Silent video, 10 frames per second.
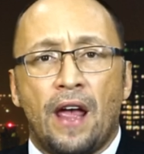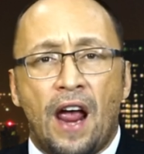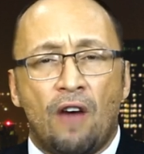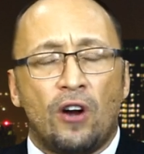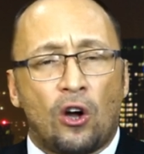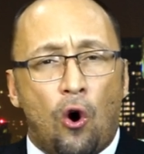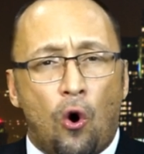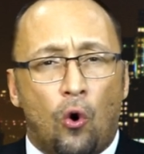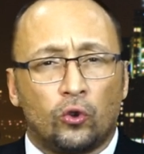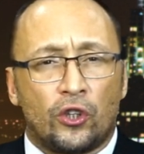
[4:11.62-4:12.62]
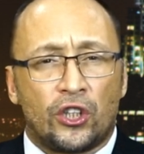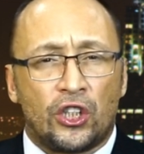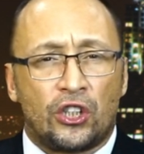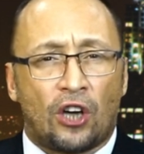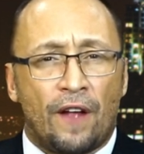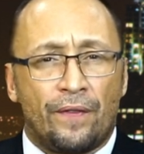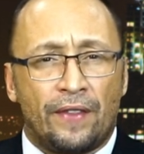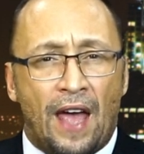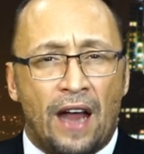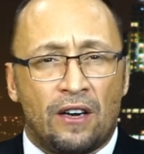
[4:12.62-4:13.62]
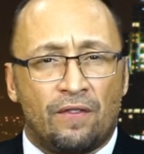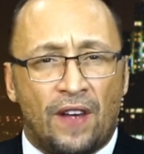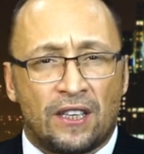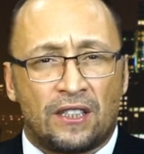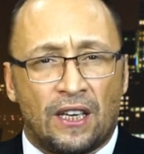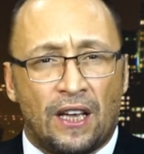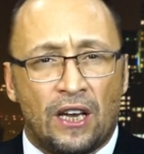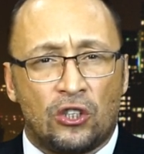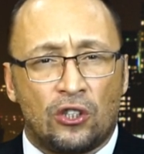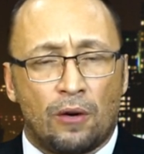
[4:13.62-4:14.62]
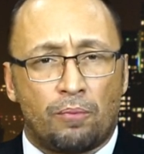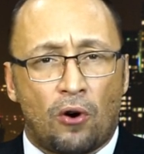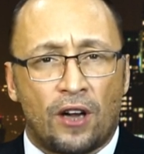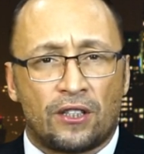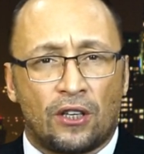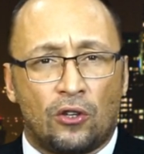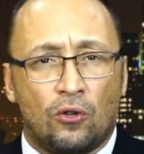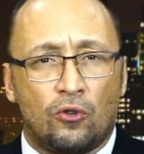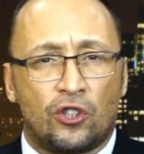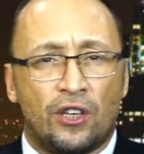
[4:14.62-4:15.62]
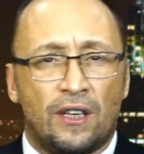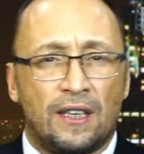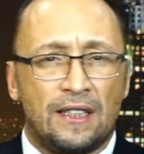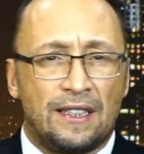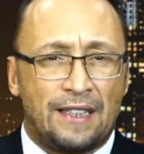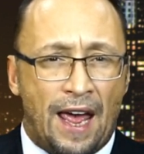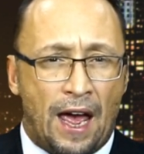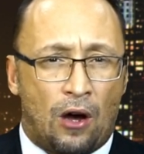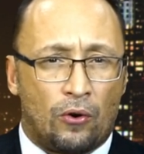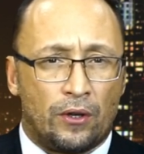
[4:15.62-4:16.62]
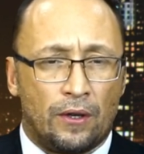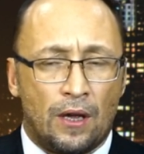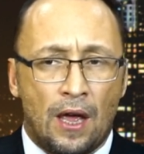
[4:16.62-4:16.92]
Eric Holder shut that investigation and prosecution down.